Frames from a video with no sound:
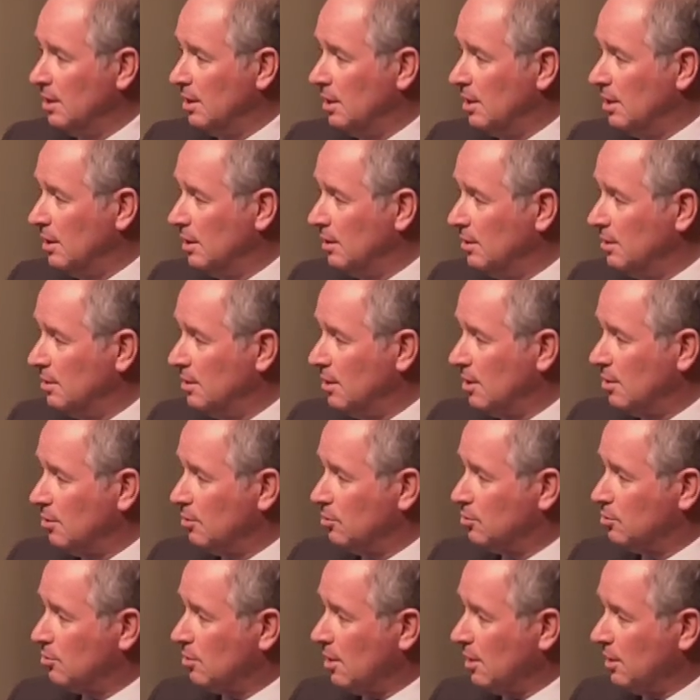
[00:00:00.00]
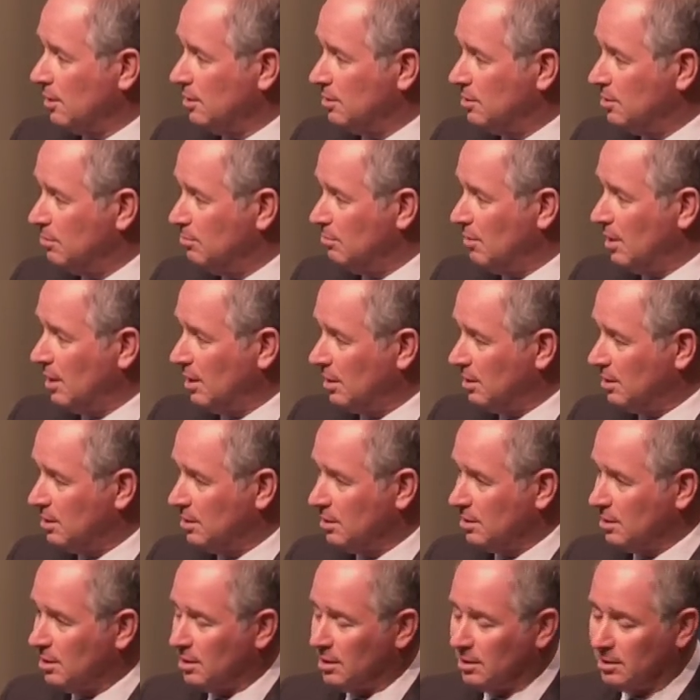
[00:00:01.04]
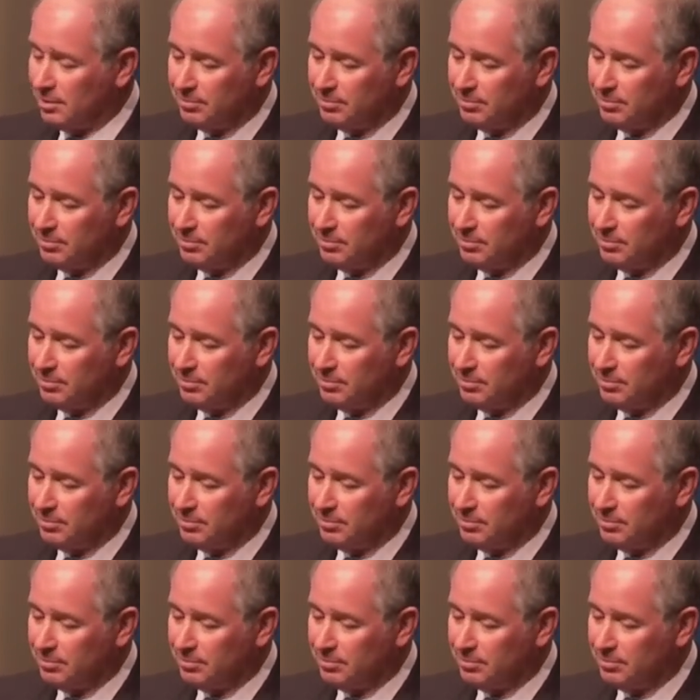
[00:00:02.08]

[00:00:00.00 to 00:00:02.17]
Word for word: uh, that are trying to make